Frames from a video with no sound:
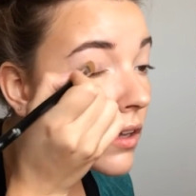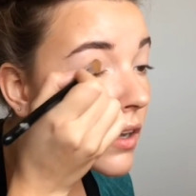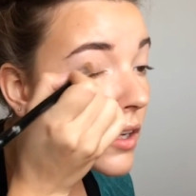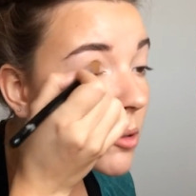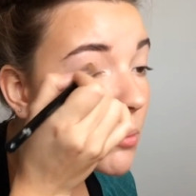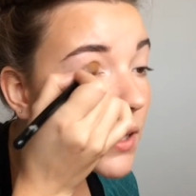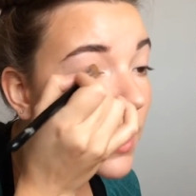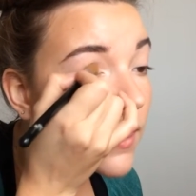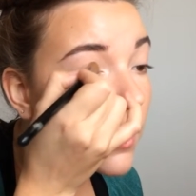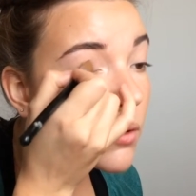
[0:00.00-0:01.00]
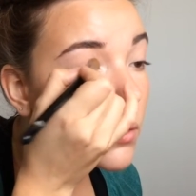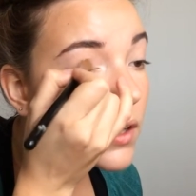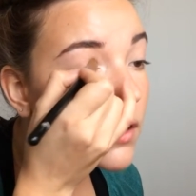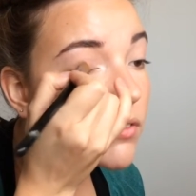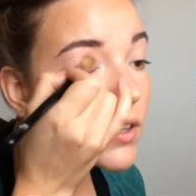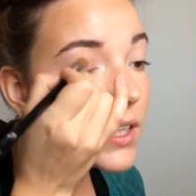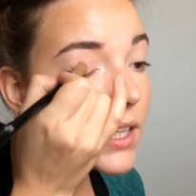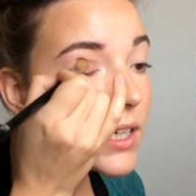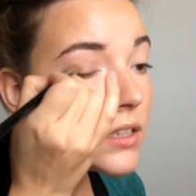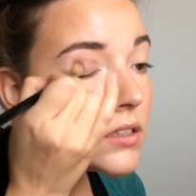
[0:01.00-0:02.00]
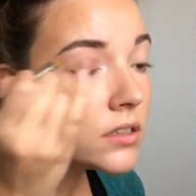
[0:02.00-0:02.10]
and apply that all over the lid.